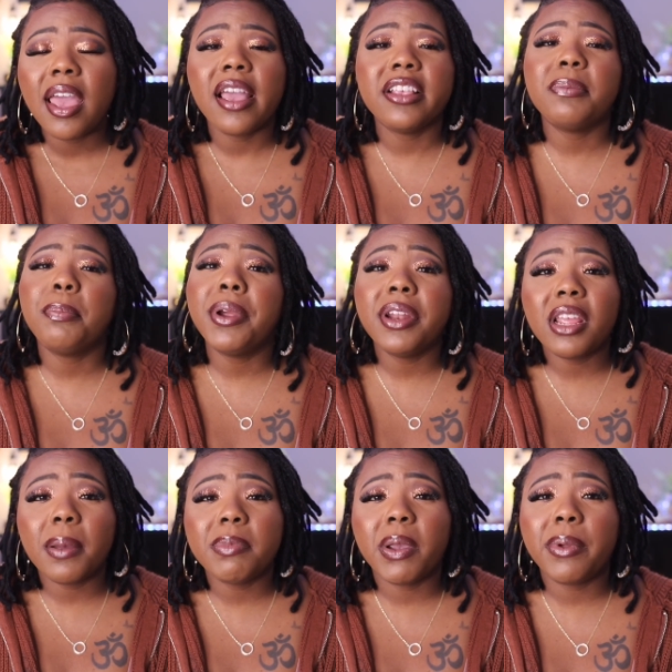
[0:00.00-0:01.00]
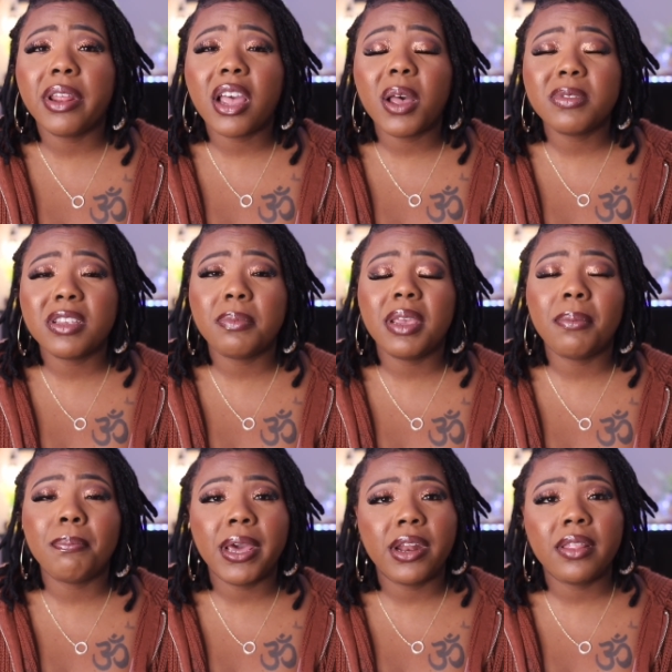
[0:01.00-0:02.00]
It's pretty up there when it comes to being
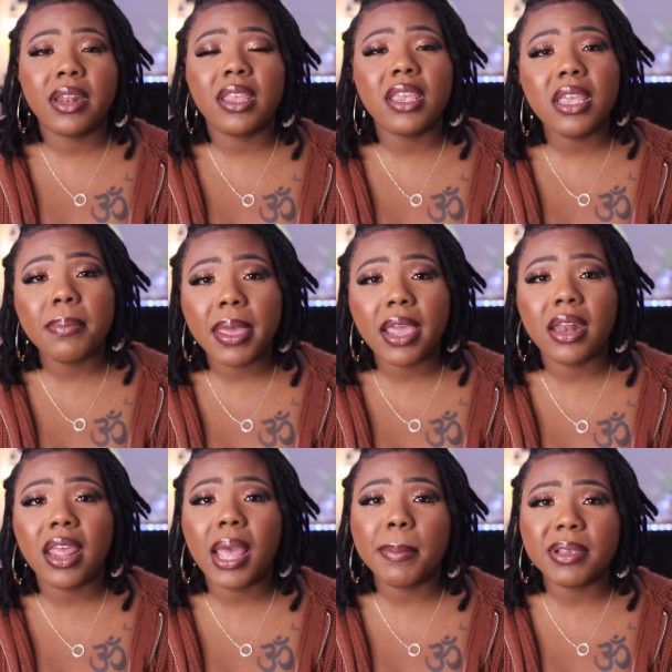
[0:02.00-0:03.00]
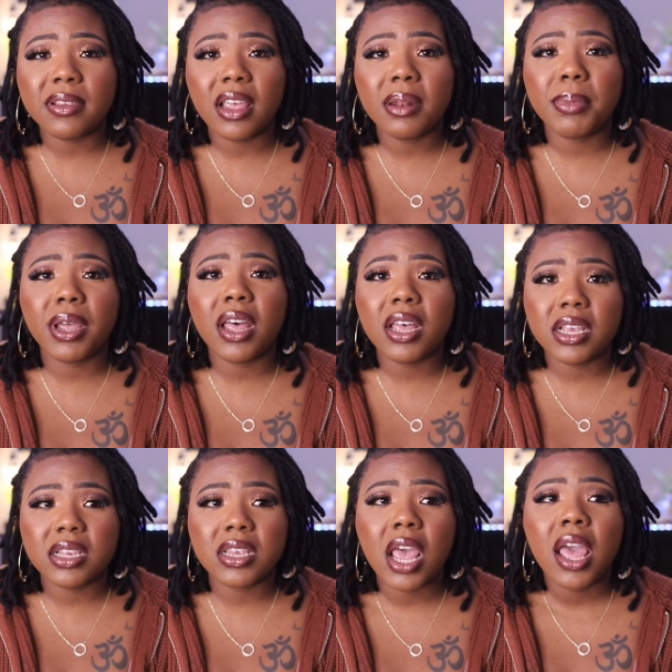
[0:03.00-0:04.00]
better than eBay and Amazon, because